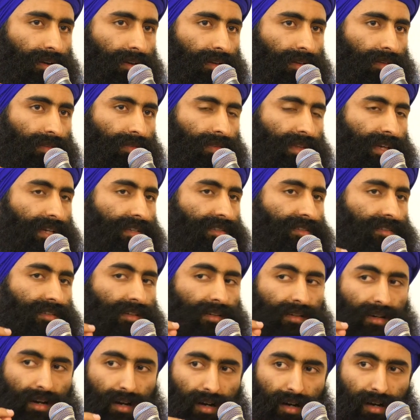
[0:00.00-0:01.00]
these
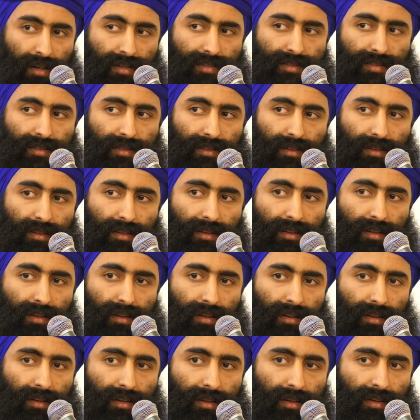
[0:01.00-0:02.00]
Kakaars
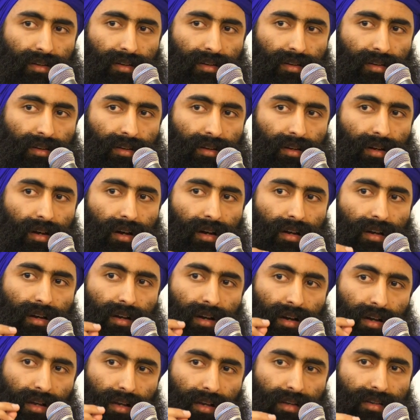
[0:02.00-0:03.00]
are
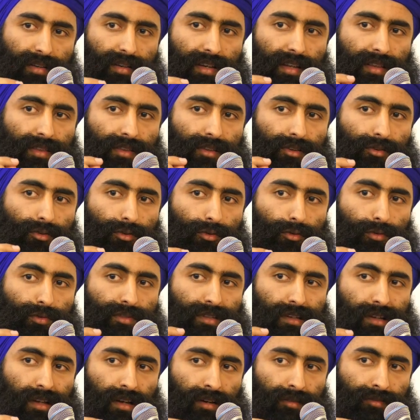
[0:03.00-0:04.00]
colored in the Guru's
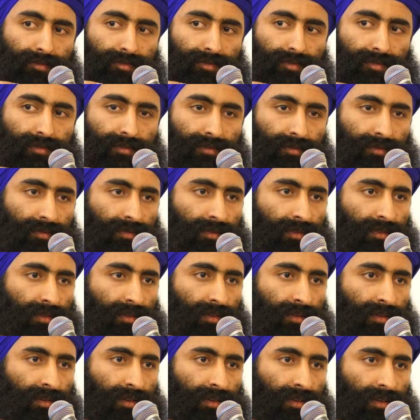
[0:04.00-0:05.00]
love.
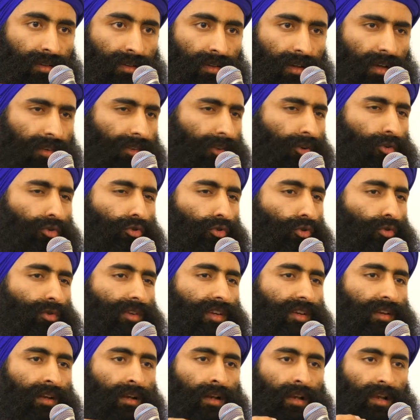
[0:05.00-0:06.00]
And the Guru
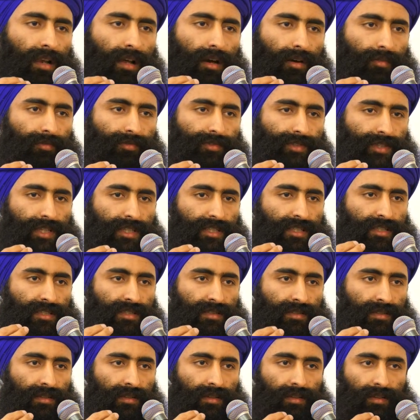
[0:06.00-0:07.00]
didn't love
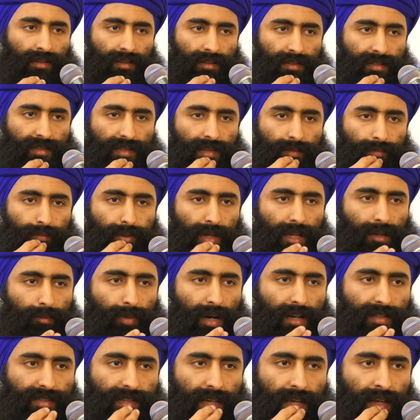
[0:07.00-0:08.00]
just simply
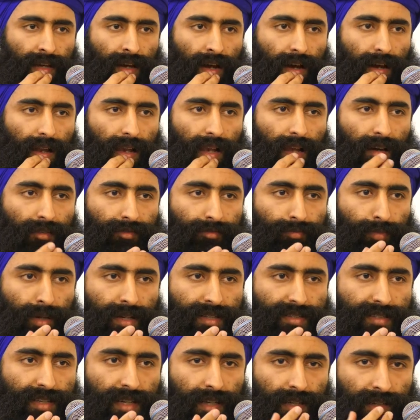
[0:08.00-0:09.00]
by saying, I love my
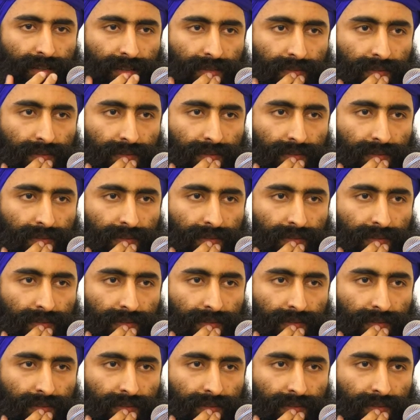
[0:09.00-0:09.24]
Sikh.